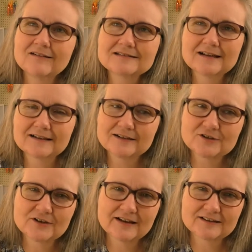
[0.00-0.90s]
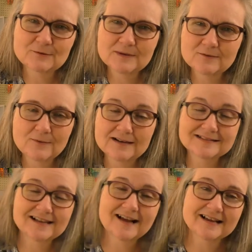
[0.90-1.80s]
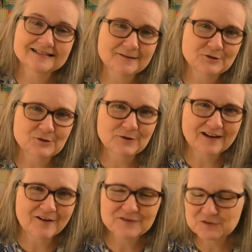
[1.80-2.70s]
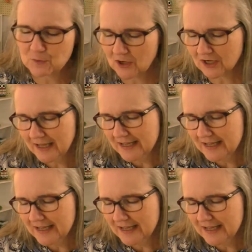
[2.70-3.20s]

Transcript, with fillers: it's not going to turn out to be the right size after doing all this work.